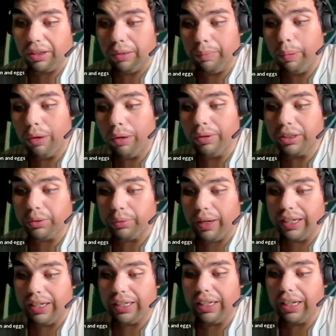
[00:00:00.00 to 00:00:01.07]
So the book was
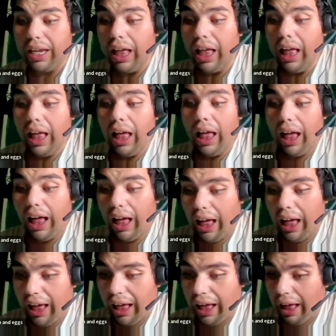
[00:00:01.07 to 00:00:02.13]
written,
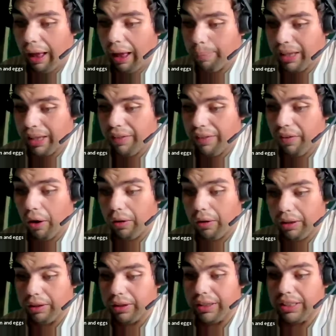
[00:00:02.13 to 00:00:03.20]
uh, I believe
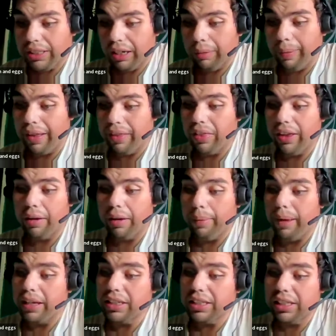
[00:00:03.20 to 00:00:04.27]
earlier this year by the
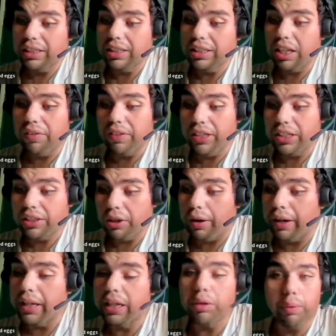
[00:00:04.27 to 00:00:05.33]
amazing TV
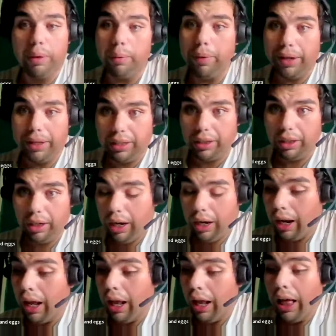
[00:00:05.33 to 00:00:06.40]
star Henry Winkler.
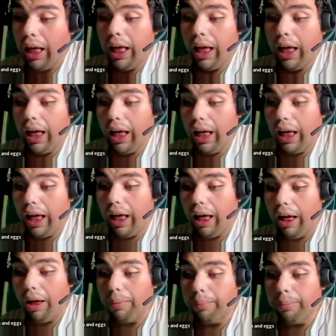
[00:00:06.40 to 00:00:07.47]

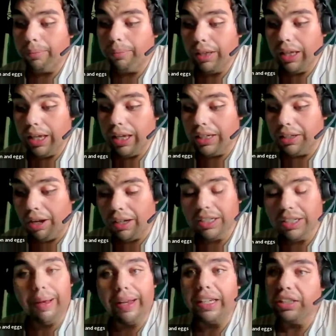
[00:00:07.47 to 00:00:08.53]
Um, he
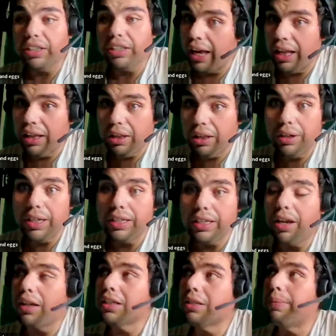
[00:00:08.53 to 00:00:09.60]
talks about his childhood. He
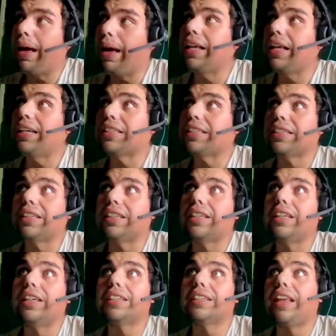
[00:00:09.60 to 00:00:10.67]
talks about his
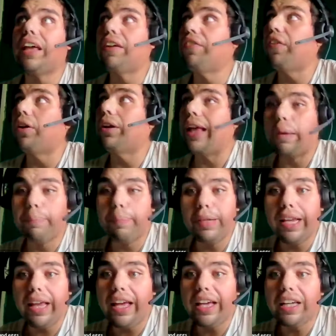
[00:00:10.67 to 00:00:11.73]
his life on Happy
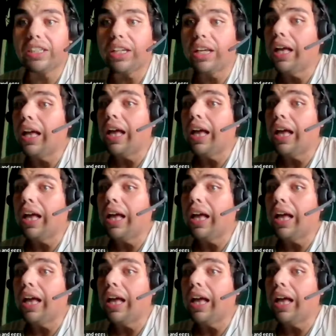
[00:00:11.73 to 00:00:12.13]
Days,